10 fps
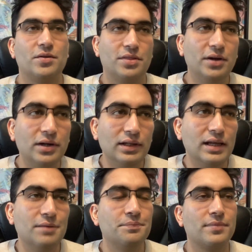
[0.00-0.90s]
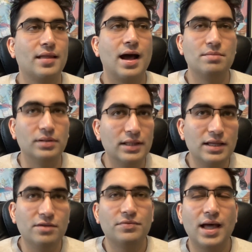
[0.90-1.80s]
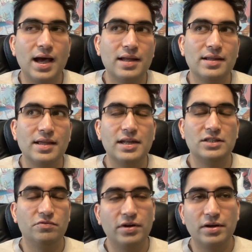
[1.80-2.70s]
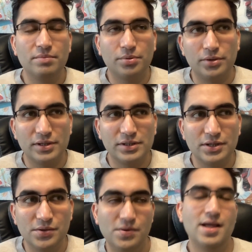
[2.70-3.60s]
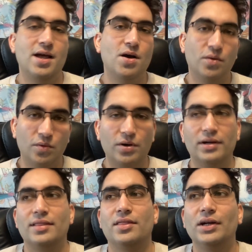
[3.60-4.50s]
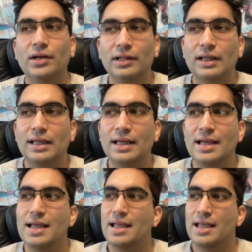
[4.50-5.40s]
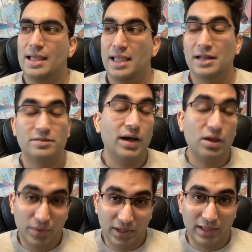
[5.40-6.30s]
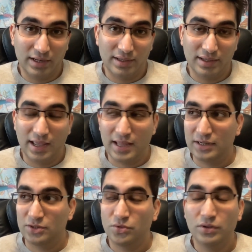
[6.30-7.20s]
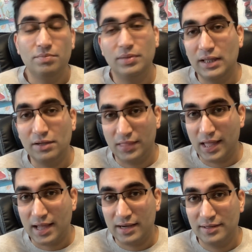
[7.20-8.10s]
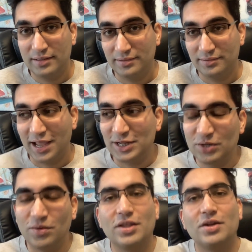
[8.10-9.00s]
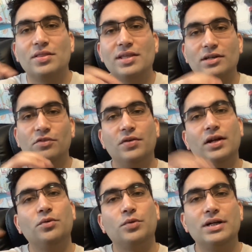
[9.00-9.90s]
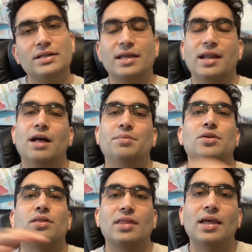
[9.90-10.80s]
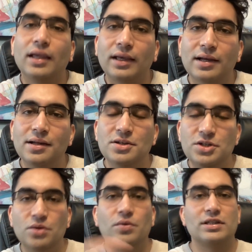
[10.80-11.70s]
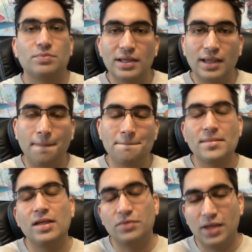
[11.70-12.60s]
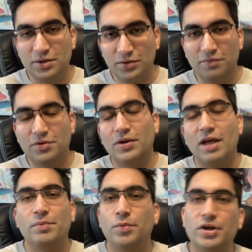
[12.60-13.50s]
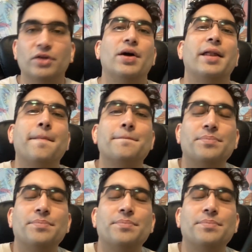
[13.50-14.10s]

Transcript: thirdly, I believe that it is very important to, or thirdly, it is my opinion and I truly believe that, and so on. These are filler words. It helps you think during speaking if you don't have a point already.